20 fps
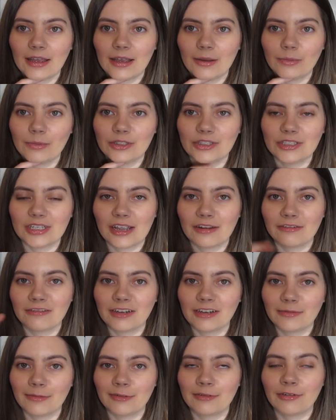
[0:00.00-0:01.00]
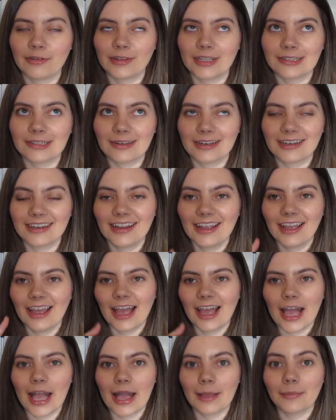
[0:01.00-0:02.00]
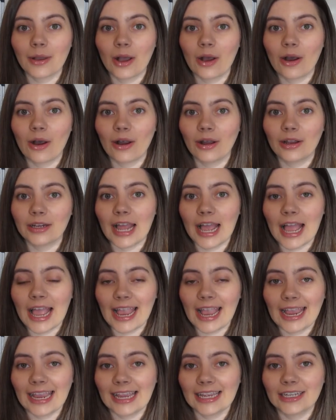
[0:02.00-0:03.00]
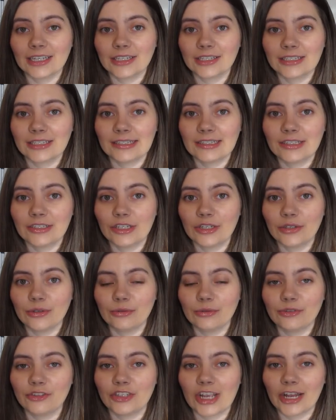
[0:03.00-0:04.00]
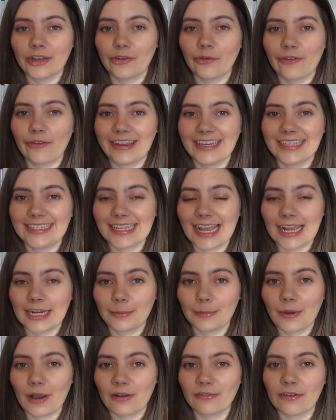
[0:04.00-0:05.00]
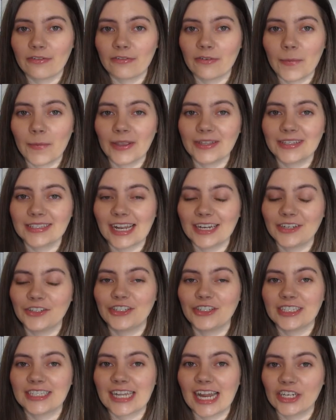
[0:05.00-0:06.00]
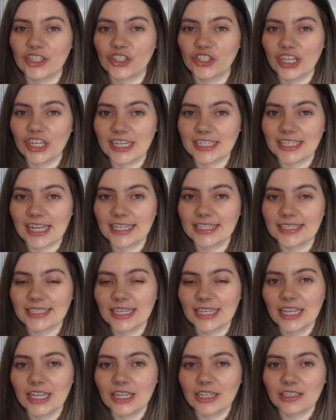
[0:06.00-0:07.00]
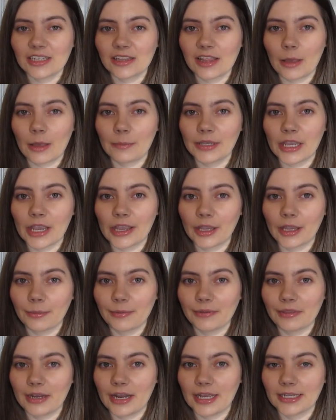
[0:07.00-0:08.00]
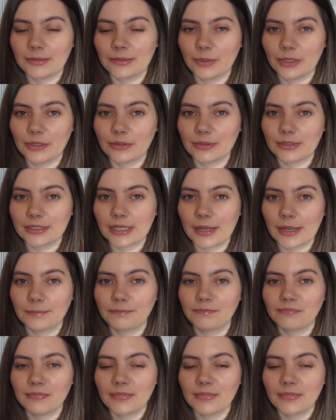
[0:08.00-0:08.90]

which is hopefully before this one, on a new January sign-up offer for both Senegence and SheerSense. So they'll be going up in the next week or so.